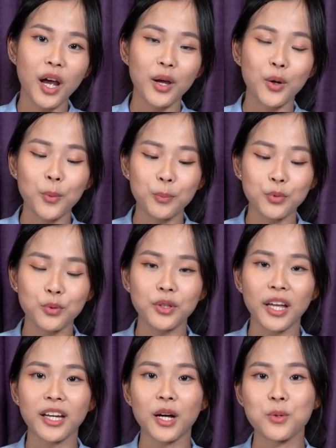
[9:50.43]
I hope you
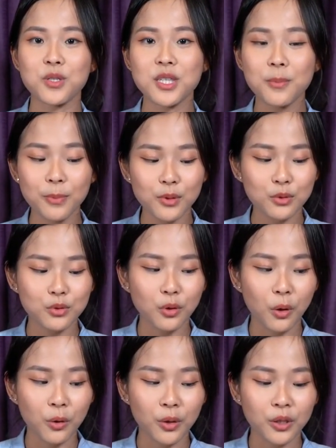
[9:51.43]
like our simple
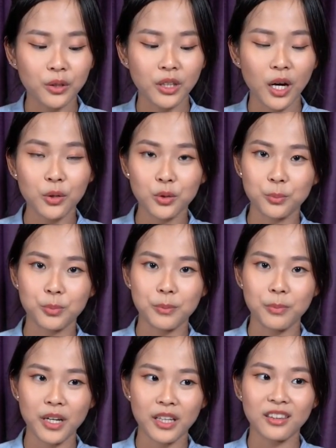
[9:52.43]
tutorial on how to
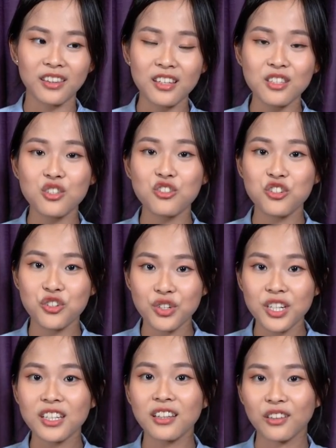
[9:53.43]
prepare these
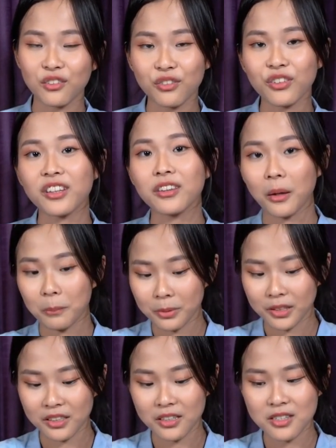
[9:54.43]
3 different
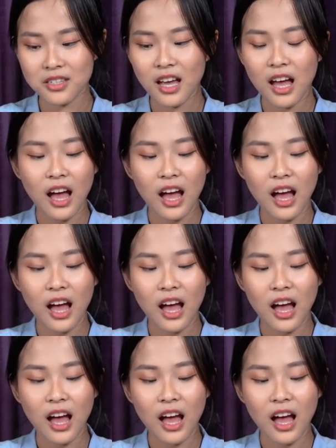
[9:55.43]
dumplings.